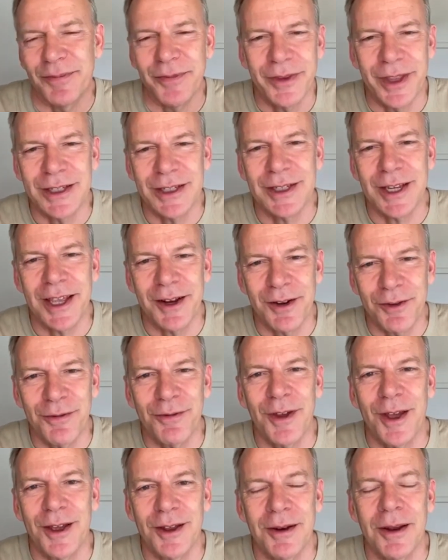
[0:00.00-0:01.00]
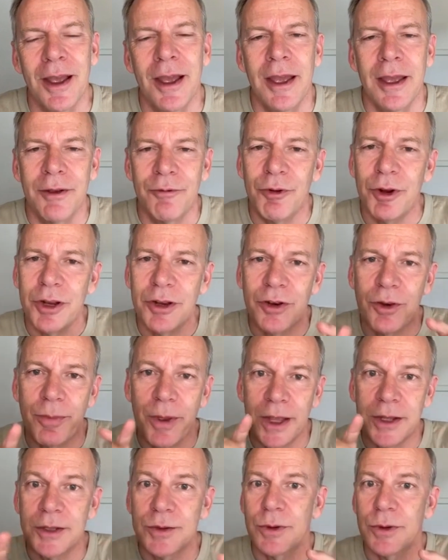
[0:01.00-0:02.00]
That's kind of fun. Really
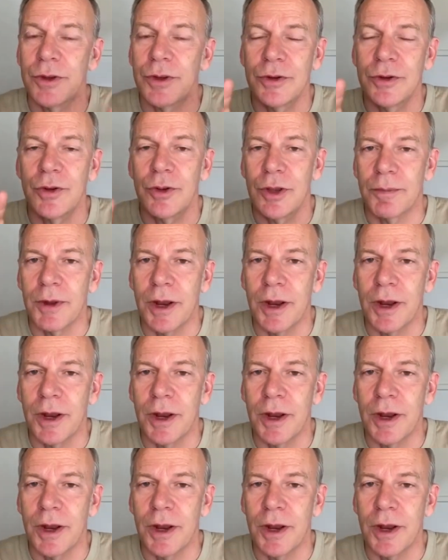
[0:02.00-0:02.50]
depends what you're doing,